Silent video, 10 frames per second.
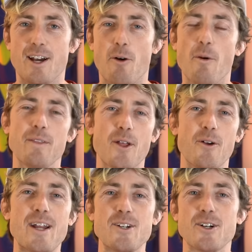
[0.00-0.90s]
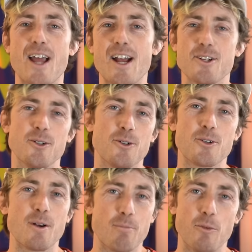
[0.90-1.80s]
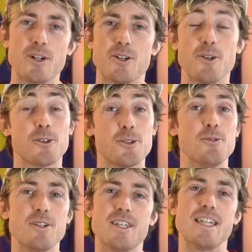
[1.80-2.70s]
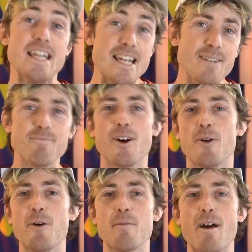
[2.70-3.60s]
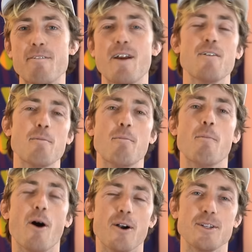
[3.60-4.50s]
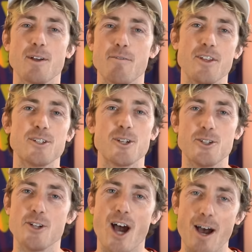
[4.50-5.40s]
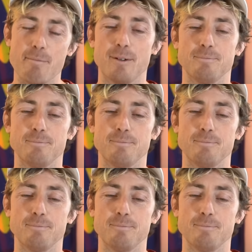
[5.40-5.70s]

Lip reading: little international trip, which you'll soon see are one of my favorite parts of this job.